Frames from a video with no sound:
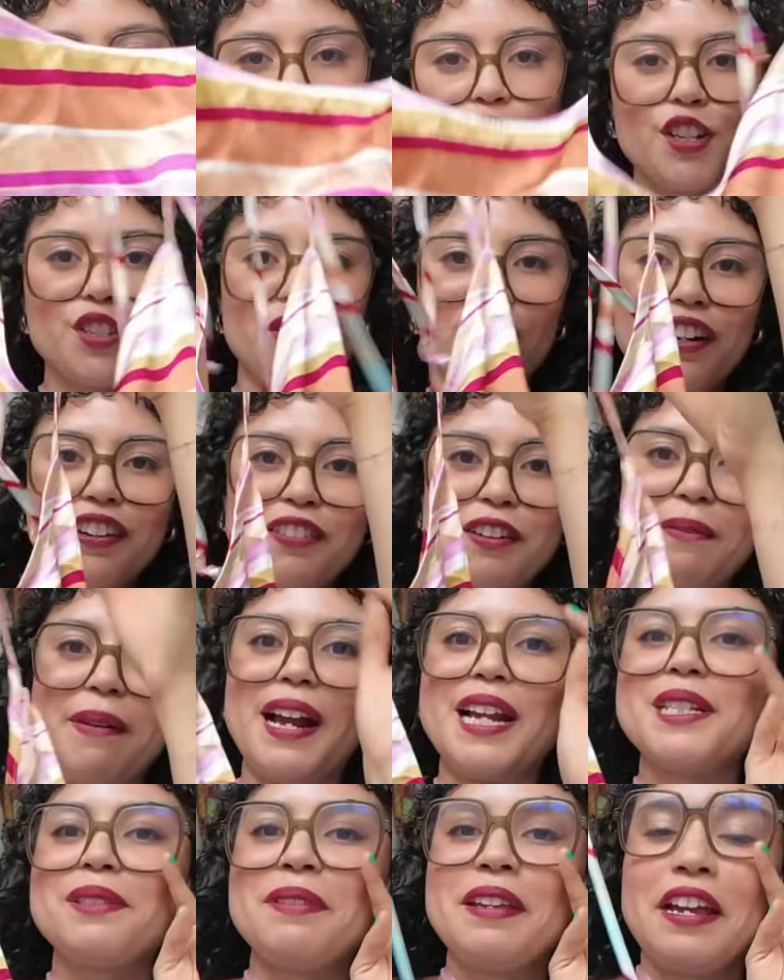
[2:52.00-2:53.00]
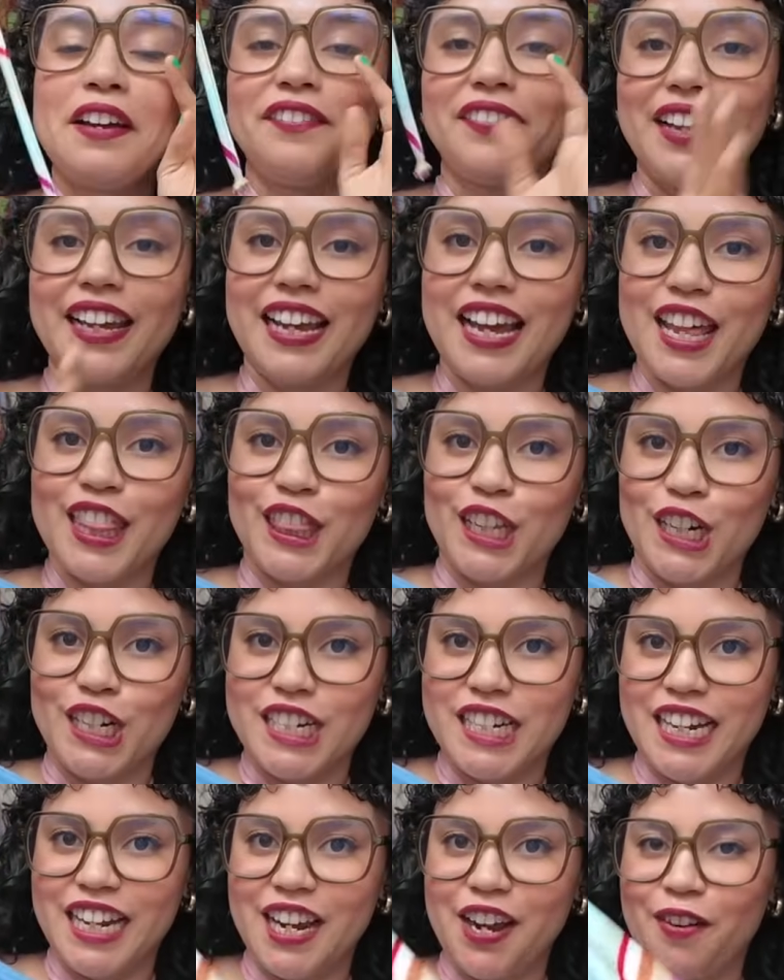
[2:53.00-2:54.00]
first one reminds me of like a
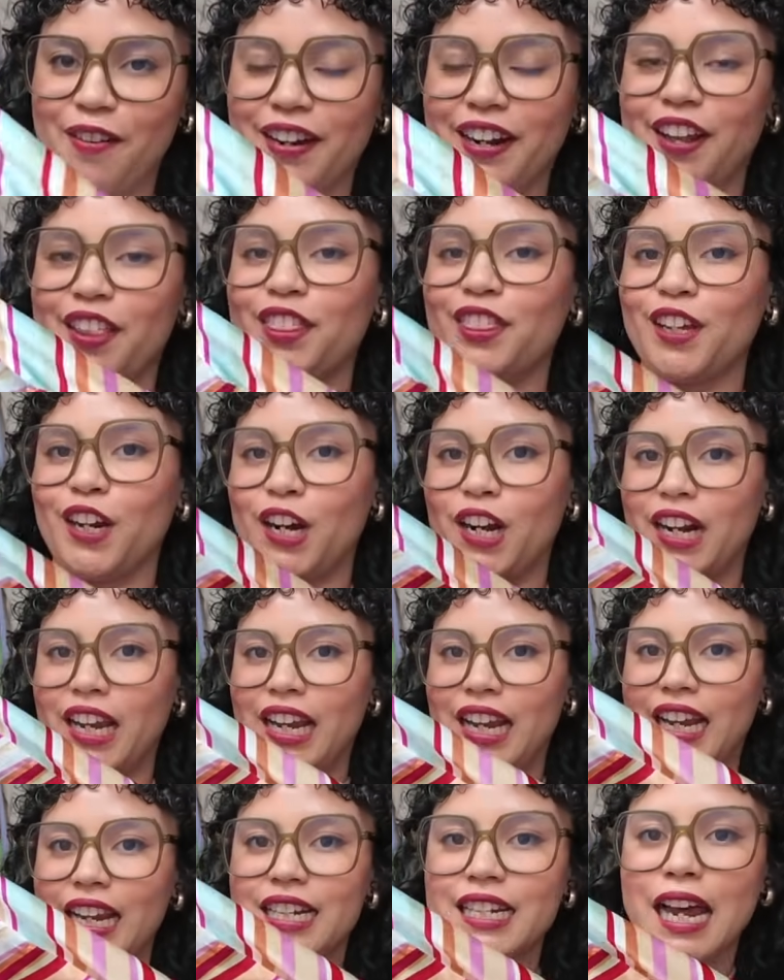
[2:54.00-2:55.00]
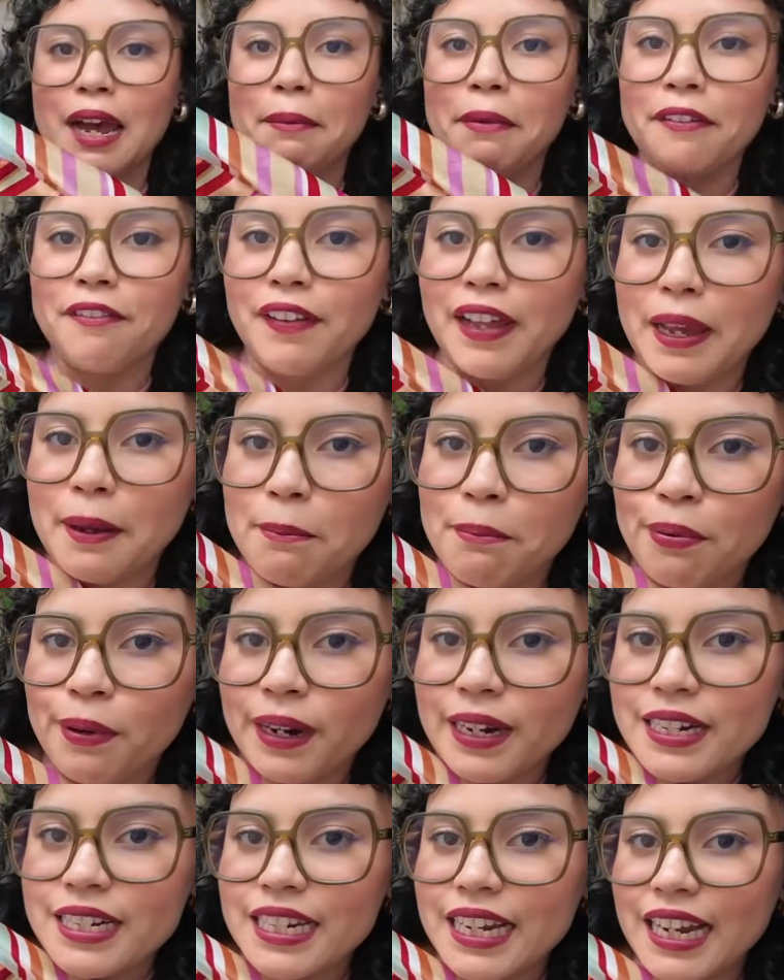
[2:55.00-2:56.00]
13 going on 30 type of like
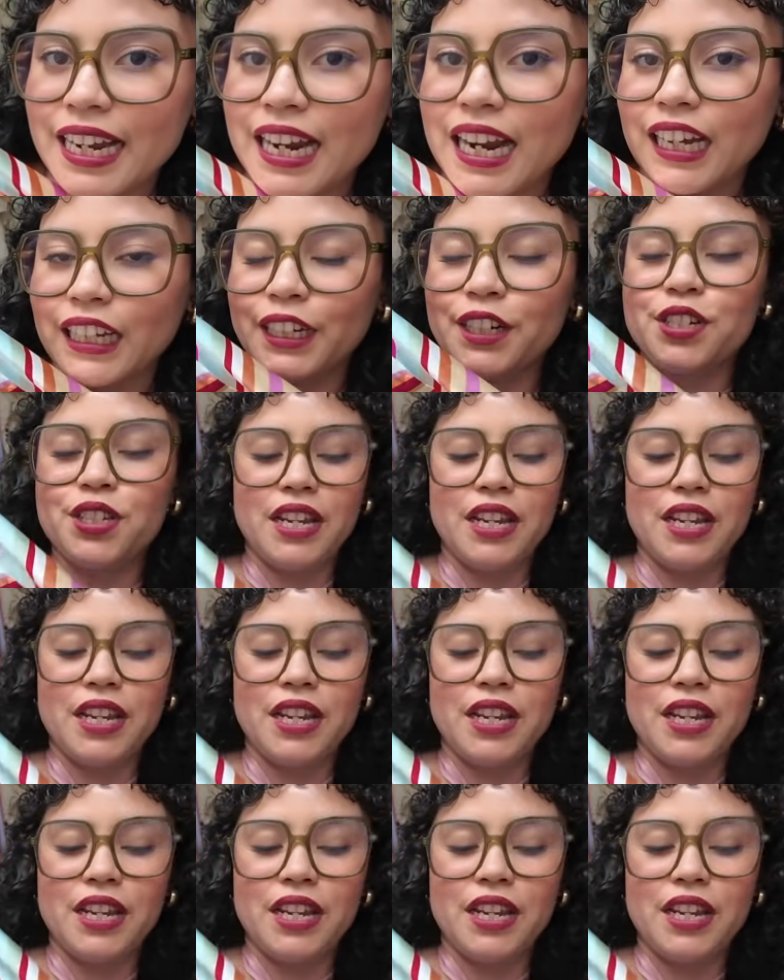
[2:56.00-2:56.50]
print and color